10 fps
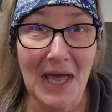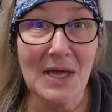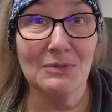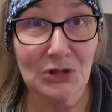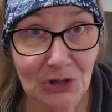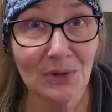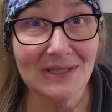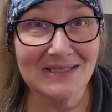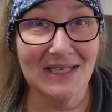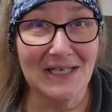I am so
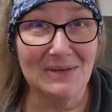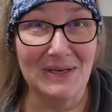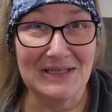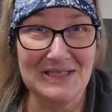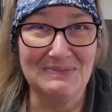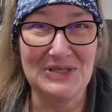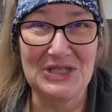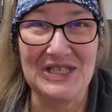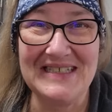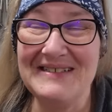excited about this
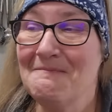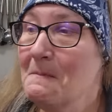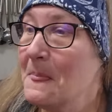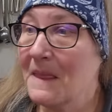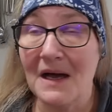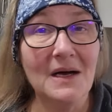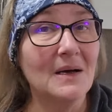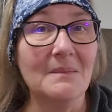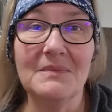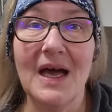machine.
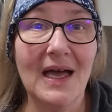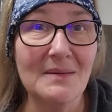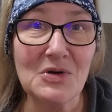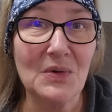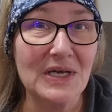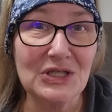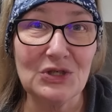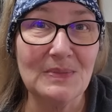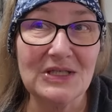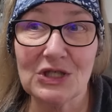Um, I'm going
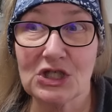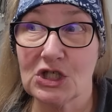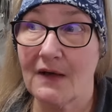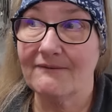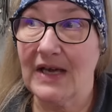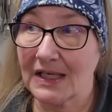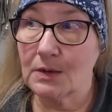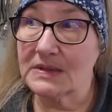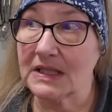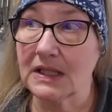to be just
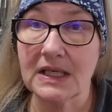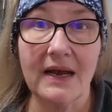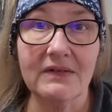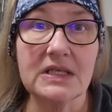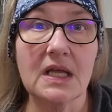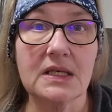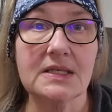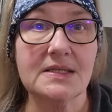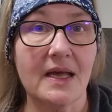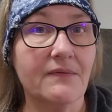vacuum sealing. Every, nothing
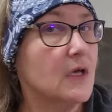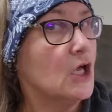is safe.